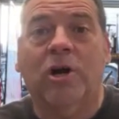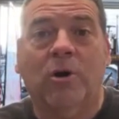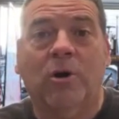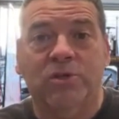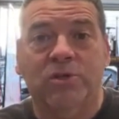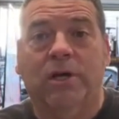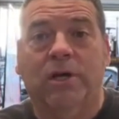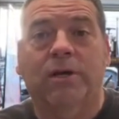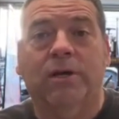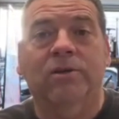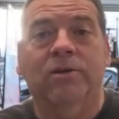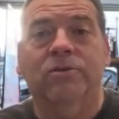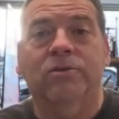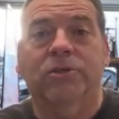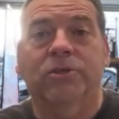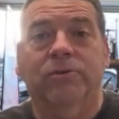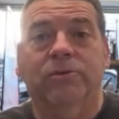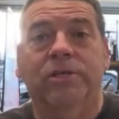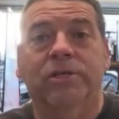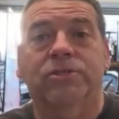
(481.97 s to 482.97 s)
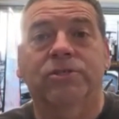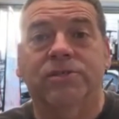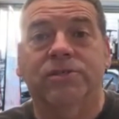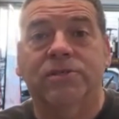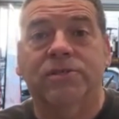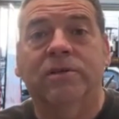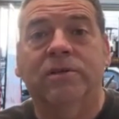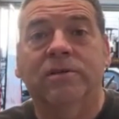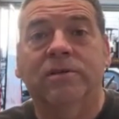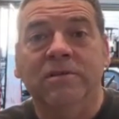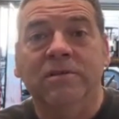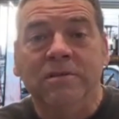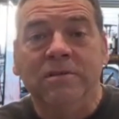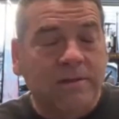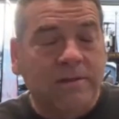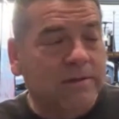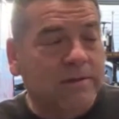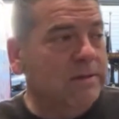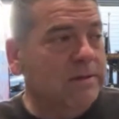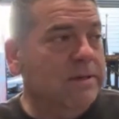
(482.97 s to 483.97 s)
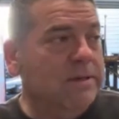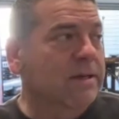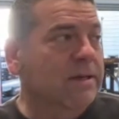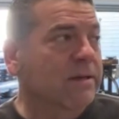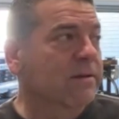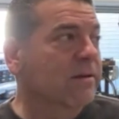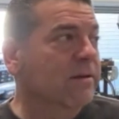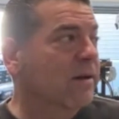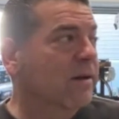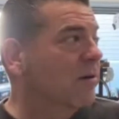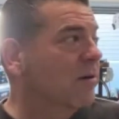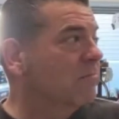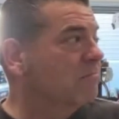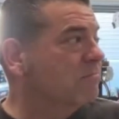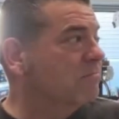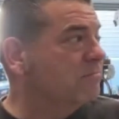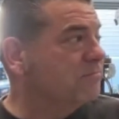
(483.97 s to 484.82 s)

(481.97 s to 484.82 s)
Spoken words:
was 102 inches, and